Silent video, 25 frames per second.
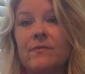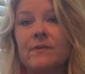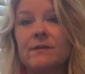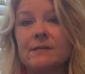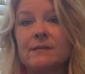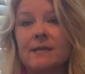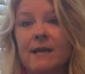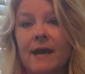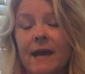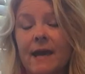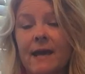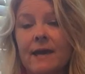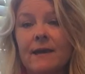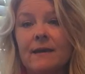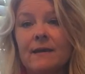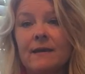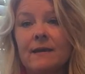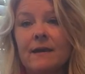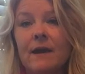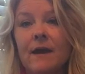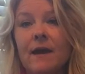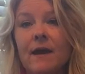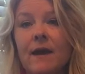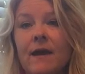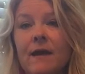the day.
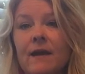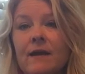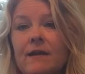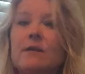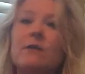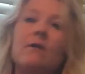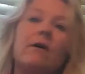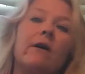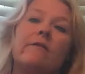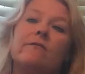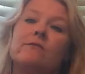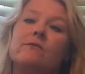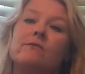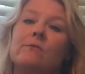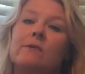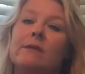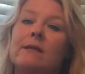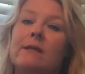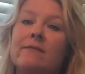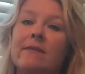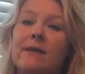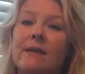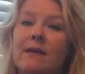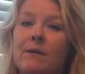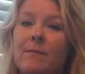You don't have to really
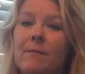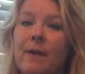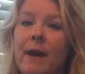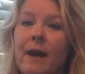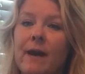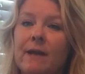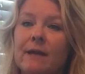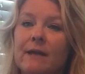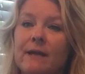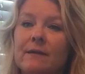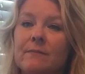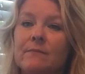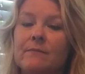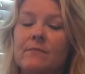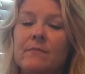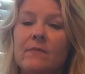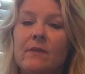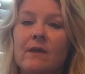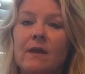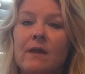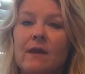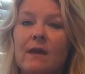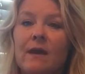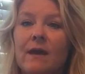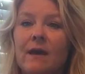think about it.
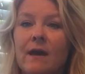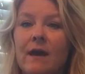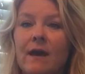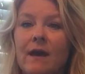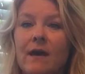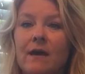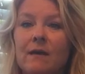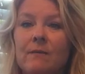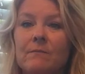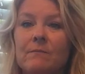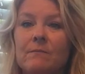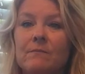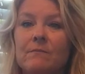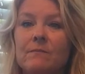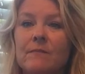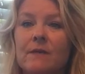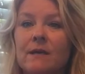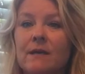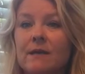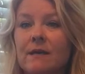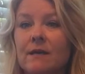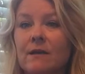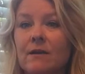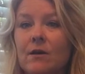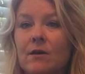
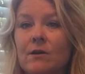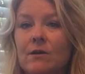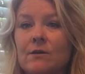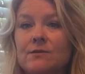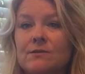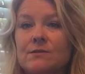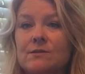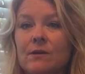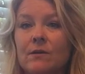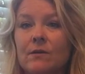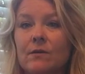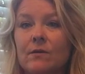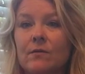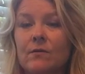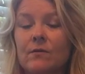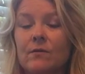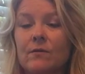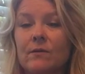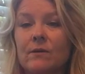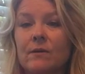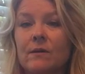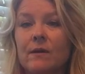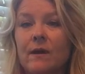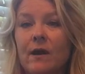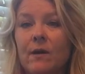It can also
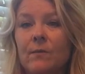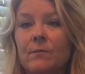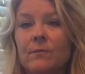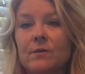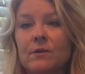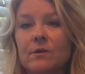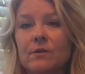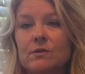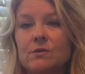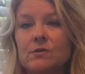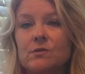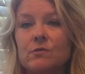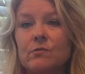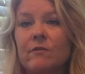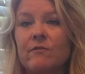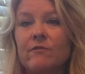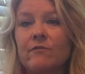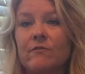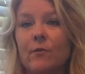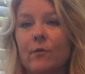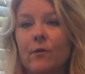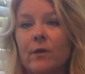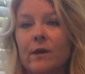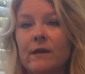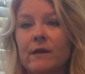help you to
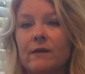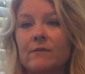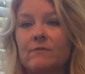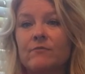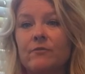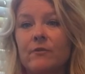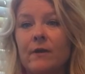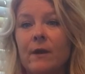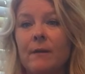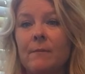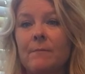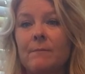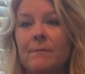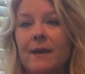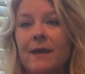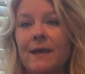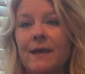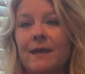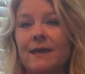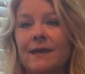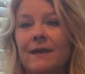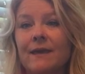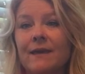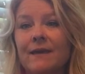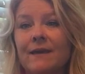avoid from
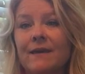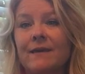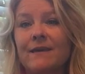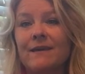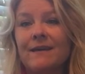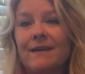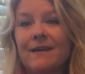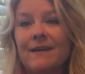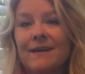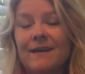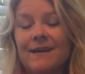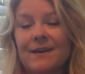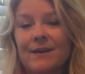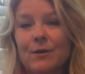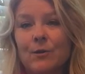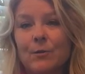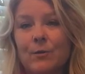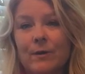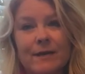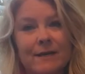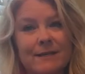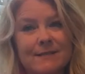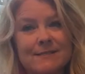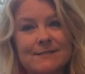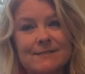making
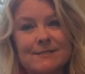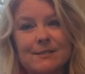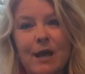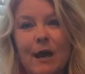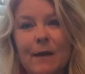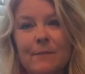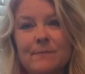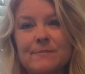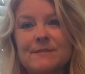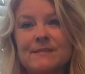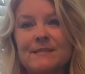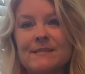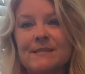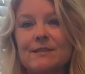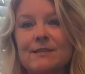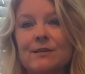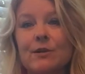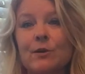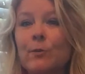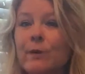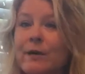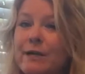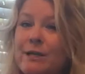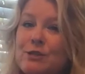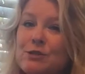quick stops into
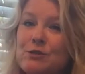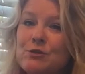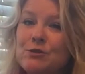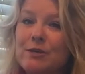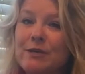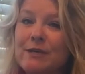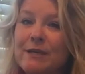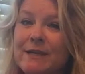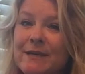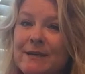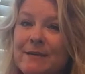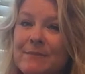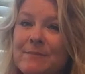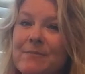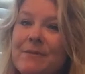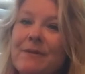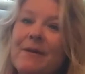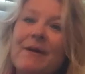Quick Trip,